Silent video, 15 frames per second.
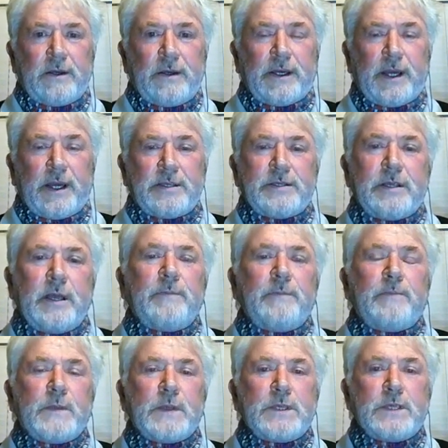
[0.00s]
Okay,
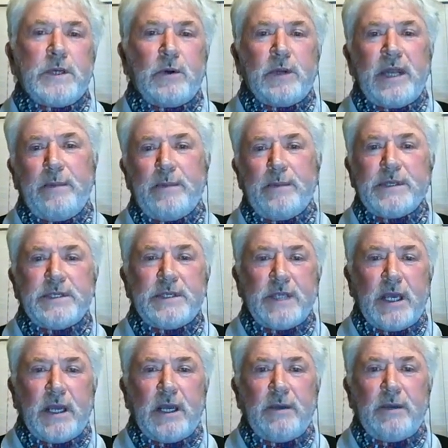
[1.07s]
so what
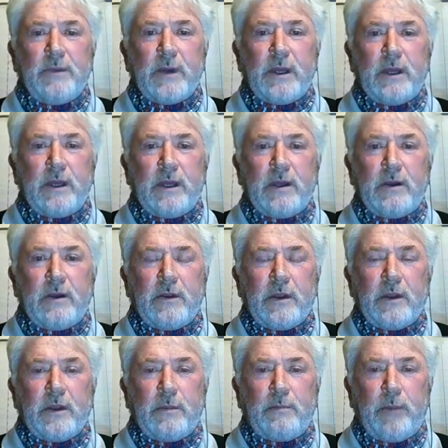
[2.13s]
happens?
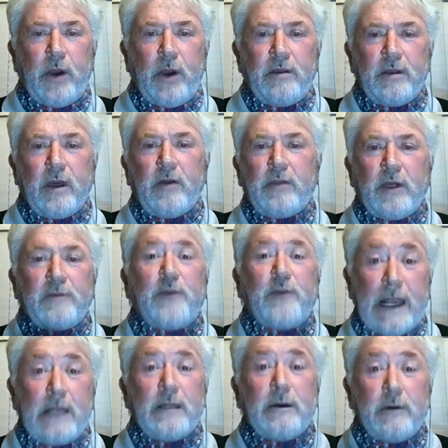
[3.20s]
The
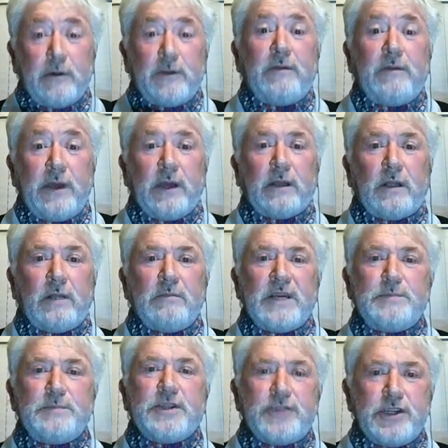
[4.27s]
failure of the vehicle
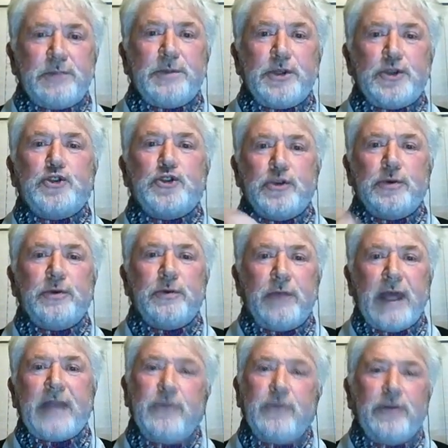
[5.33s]
must be attributed to
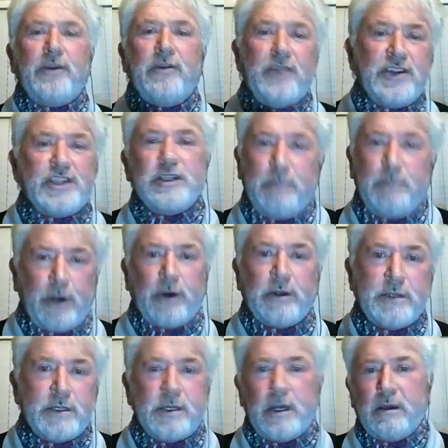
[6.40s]
that non-original
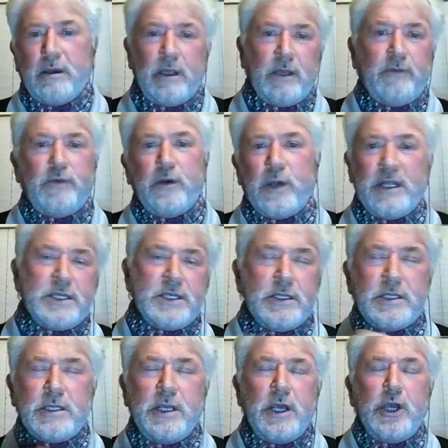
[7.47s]
part. So, if, for
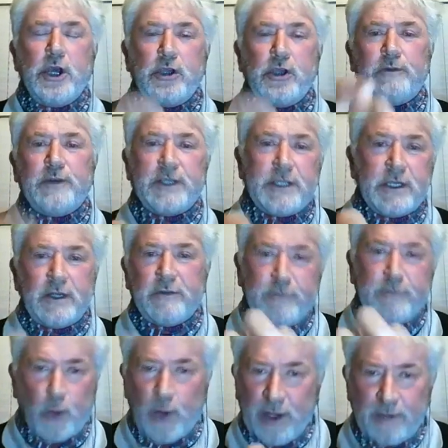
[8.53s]
instance, you fitted
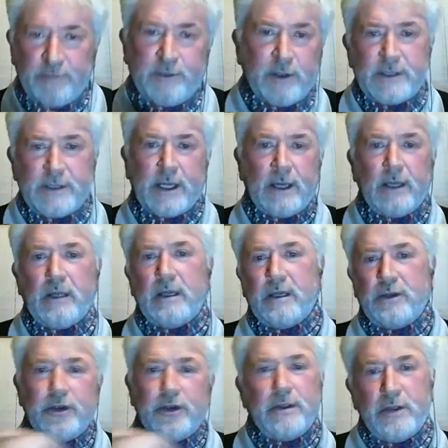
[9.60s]
an oil filter
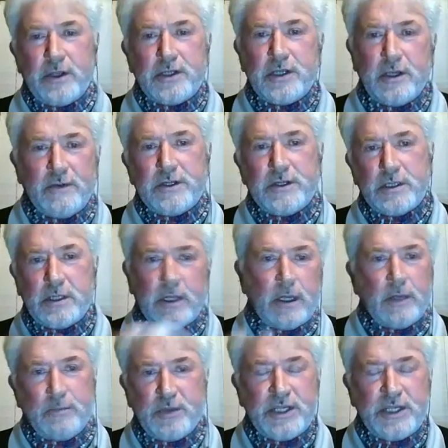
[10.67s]
during the service
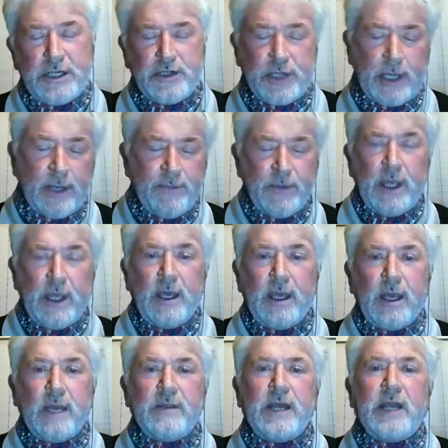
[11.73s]
procedure,
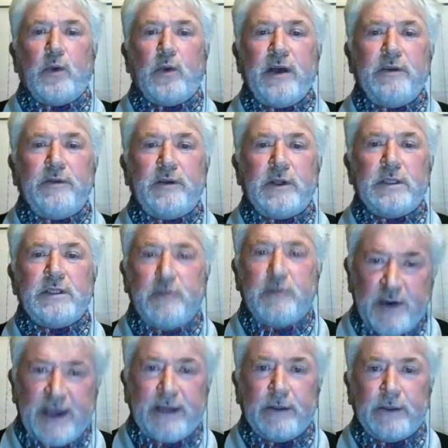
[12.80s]
and that oil filter
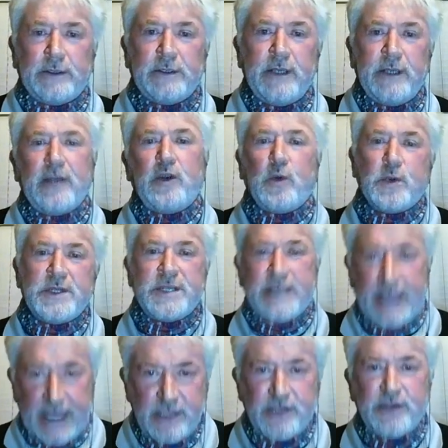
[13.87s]
failed and
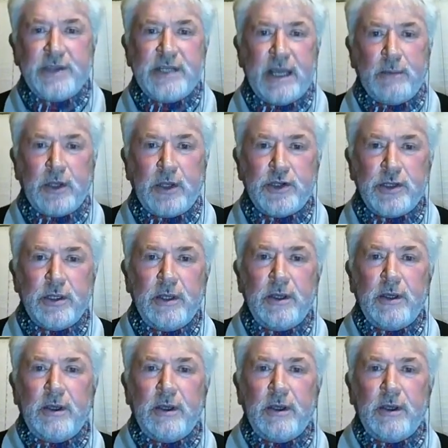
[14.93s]
caused engine damage,